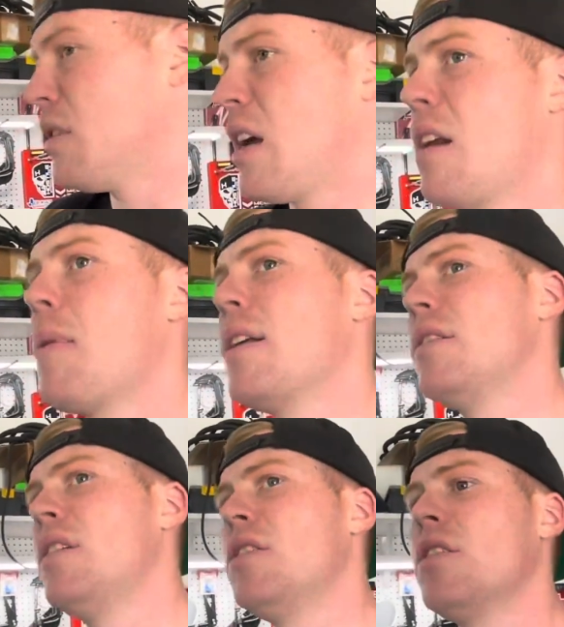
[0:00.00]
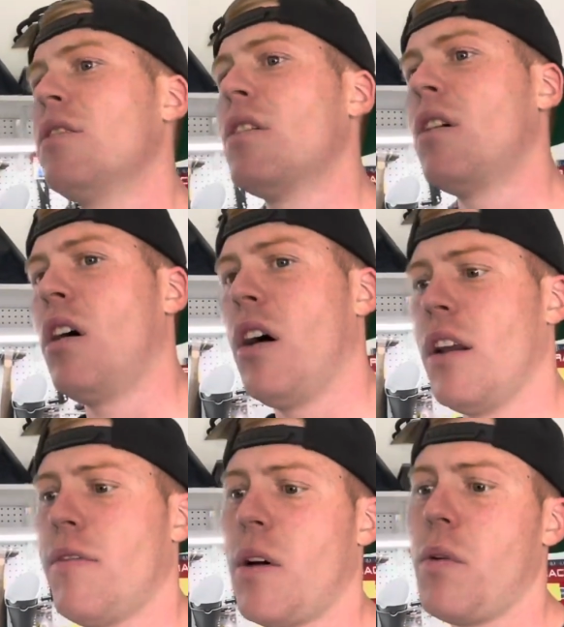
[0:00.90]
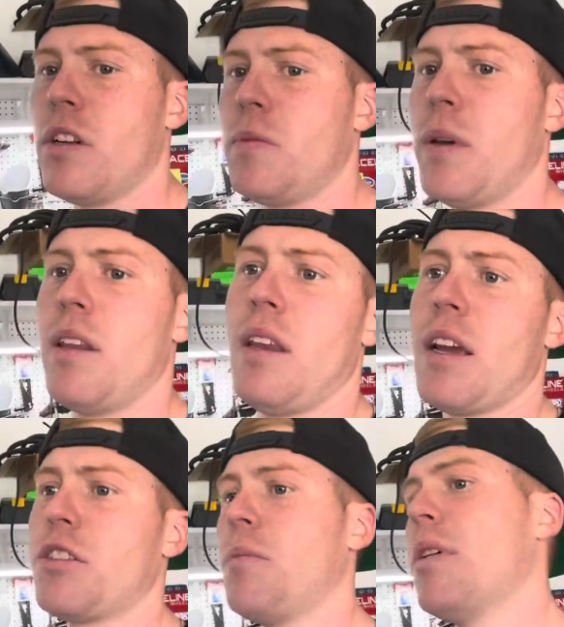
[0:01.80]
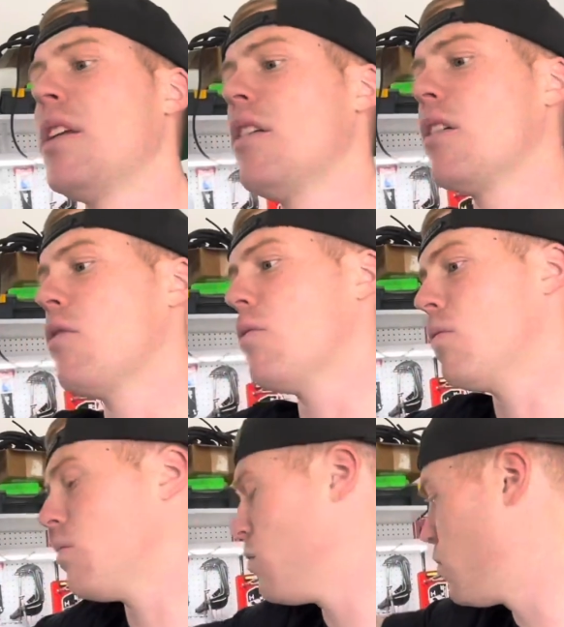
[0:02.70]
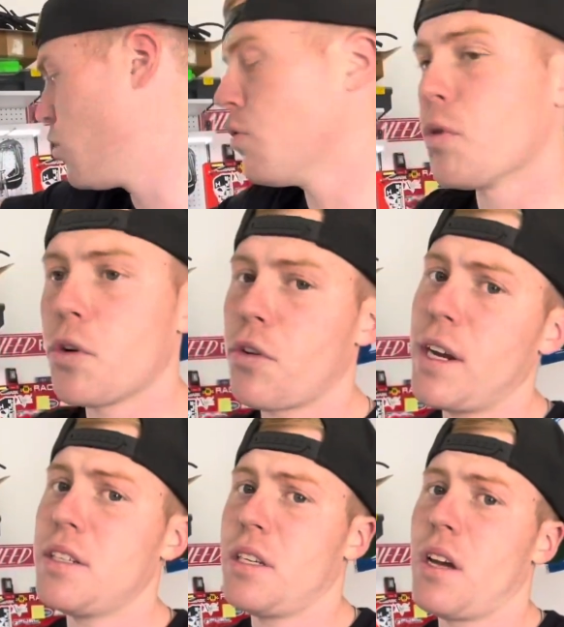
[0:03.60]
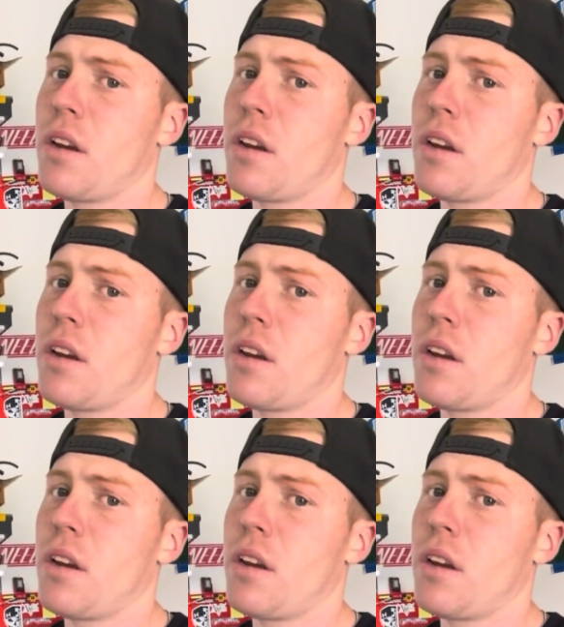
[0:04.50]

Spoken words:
kind of my decision on if I want to spend the extra money to go guru crazy on a